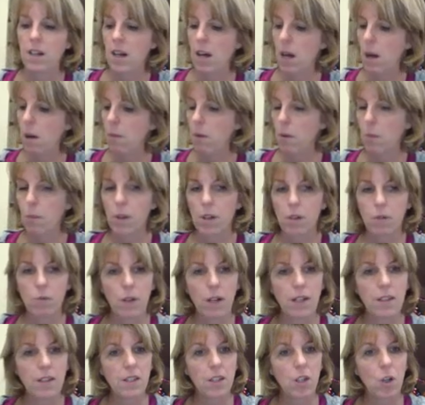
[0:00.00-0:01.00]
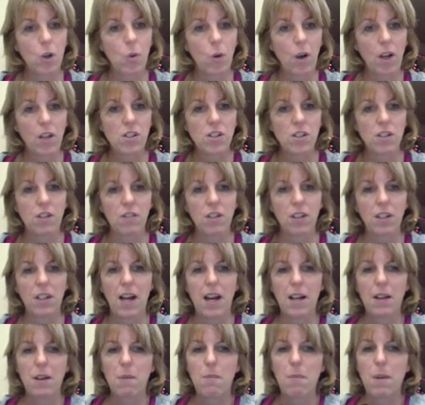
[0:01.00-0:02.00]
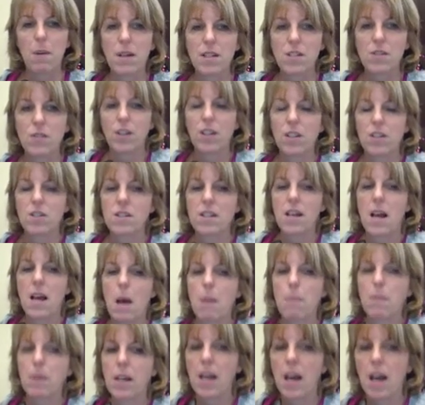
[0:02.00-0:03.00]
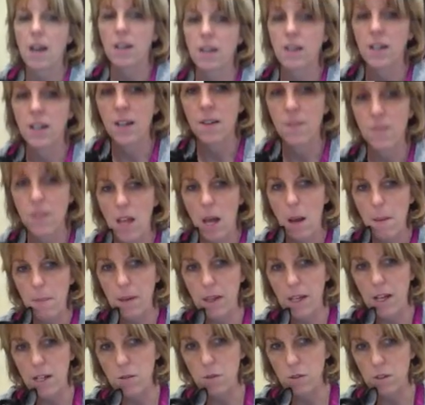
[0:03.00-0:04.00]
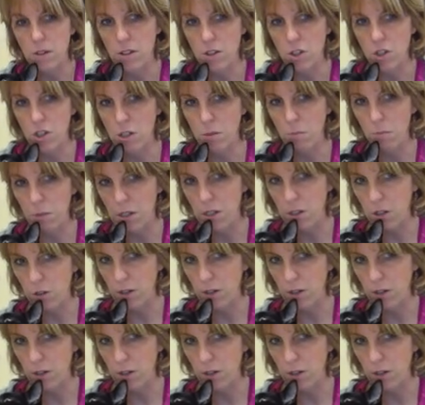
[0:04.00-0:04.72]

And we could write the equation of the line of best fit. There's a happy cat. Happy cats with his chin being